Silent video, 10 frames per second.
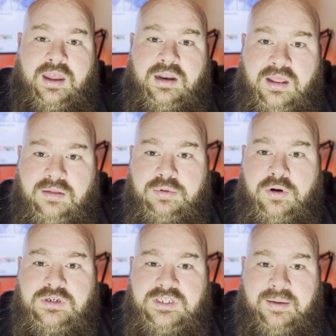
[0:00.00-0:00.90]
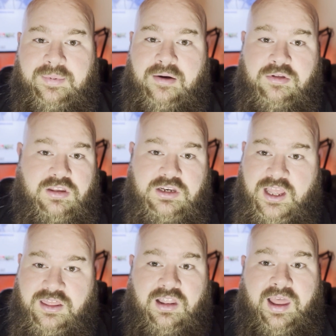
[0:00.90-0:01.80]
another pro tip, I would
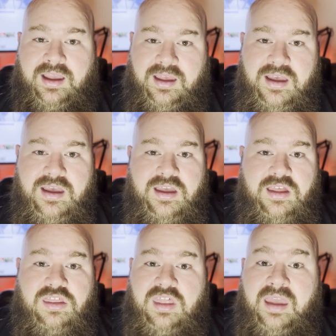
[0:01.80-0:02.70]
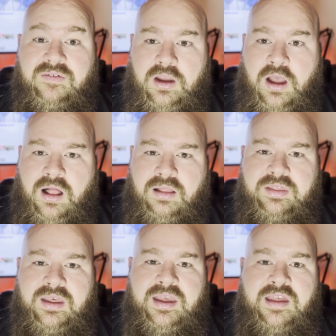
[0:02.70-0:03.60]
suggest like saving all
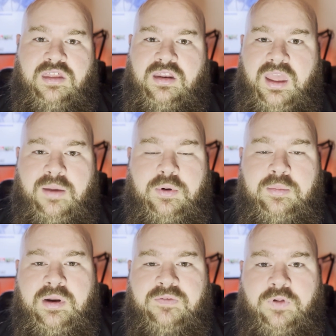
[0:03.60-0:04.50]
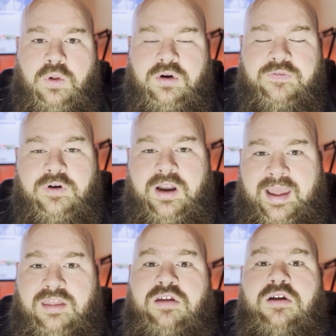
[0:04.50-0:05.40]
these and keeping them in a folder for
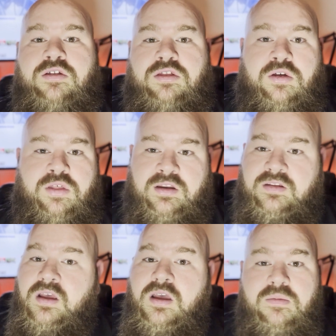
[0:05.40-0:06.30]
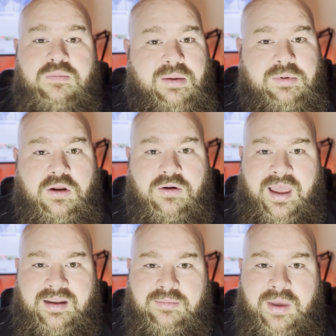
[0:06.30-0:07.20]
next year so that maybe you don't
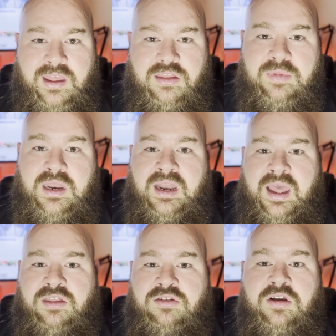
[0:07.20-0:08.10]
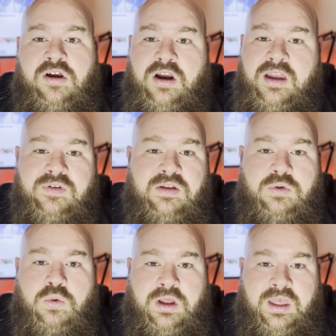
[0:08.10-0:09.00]
have to make as many next year, or even if
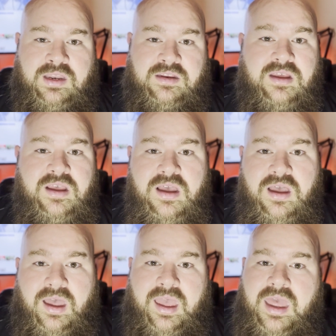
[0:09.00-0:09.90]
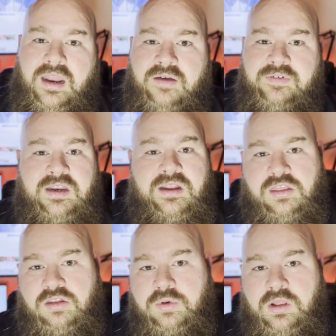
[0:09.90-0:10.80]
you want to get ahead of it.
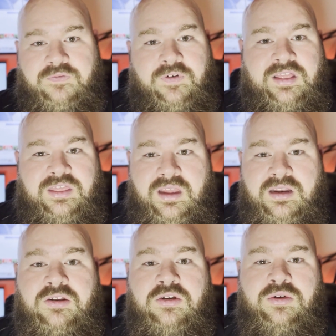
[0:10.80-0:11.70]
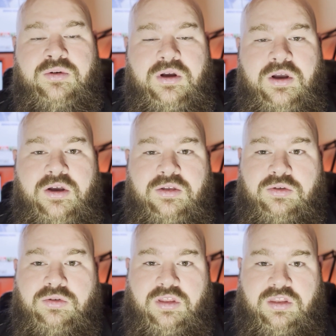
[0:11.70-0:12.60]
It's a really fun thing to do
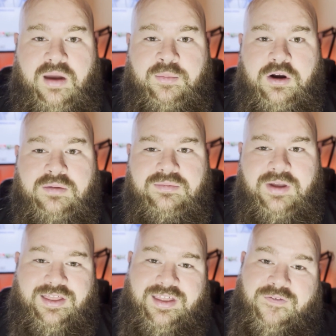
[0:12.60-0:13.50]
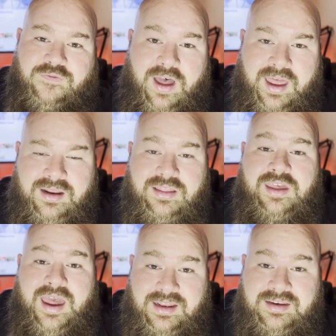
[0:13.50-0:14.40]
through the summer. I say fun, it's
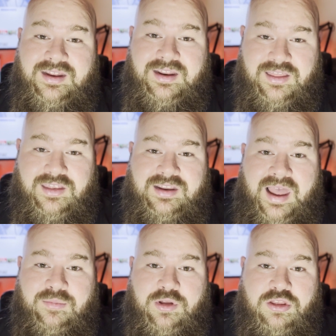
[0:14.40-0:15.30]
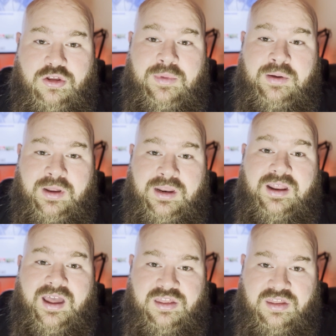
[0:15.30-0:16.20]
kind of tedious and time consuming, but it
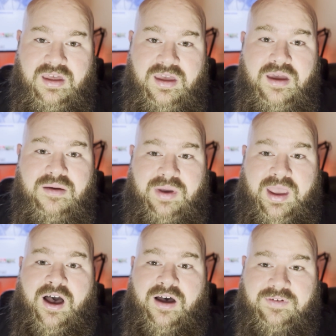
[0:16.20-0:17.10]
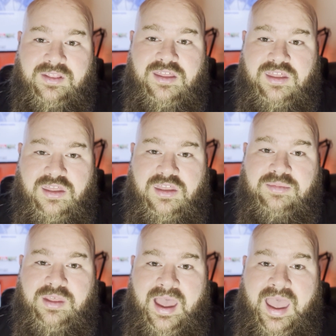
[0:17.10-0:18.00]
does pay off, and this is
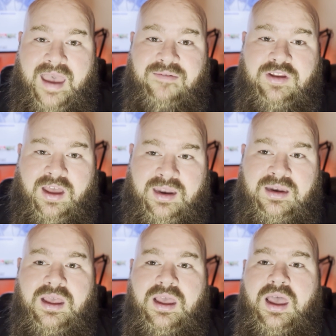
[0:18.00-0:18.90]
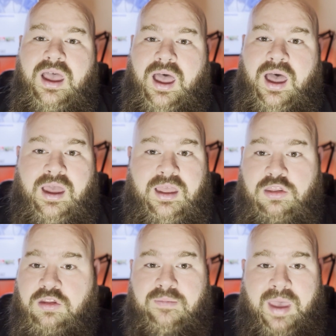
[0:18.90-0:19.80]
something I have done,
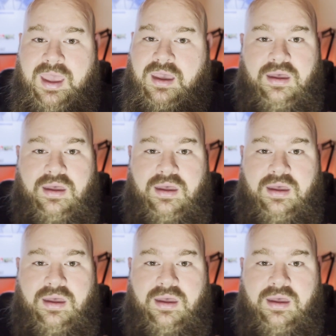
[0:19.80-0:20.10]
is to make